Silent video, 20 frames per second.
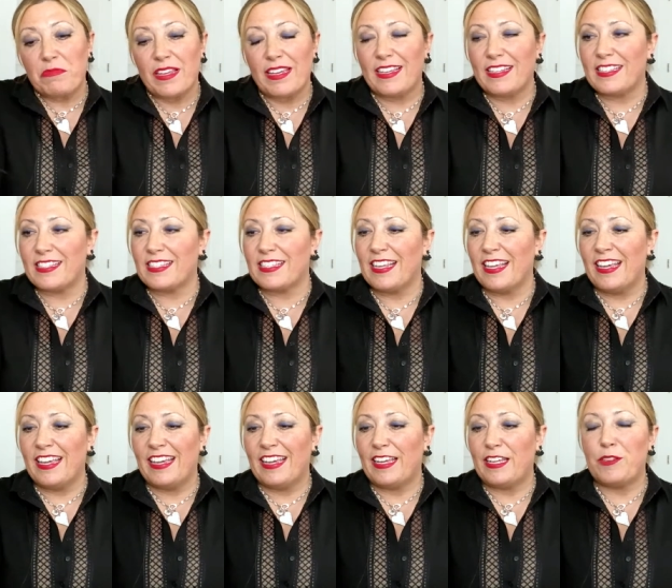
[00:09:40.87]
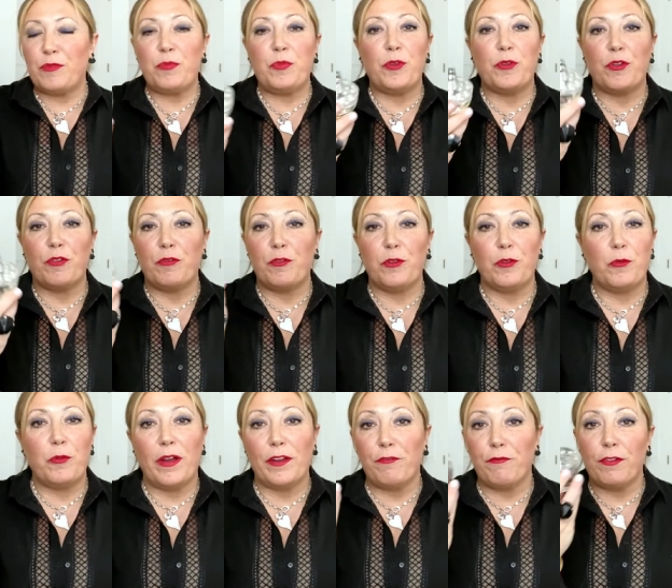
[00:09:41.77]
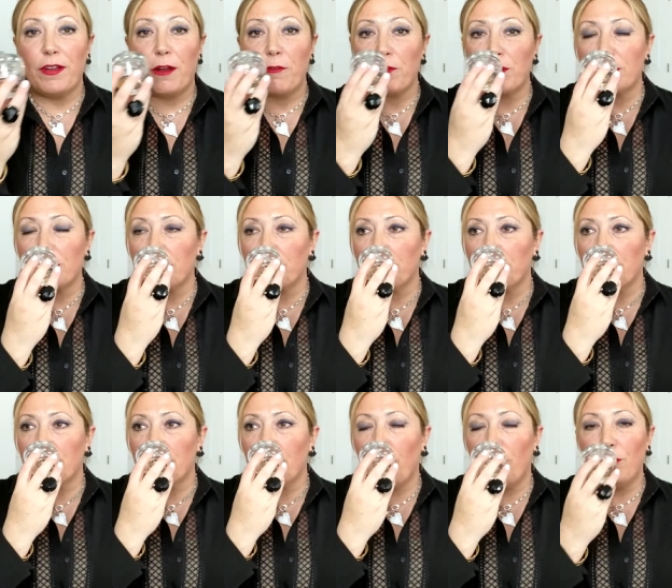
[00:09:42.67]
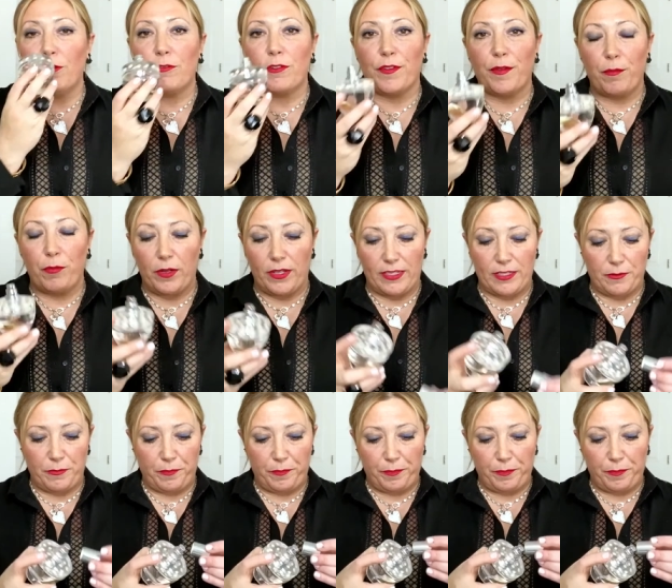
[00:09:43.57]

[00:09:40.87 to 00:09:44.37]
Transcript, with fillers: It's, it's beautiful. White flowers all over the place.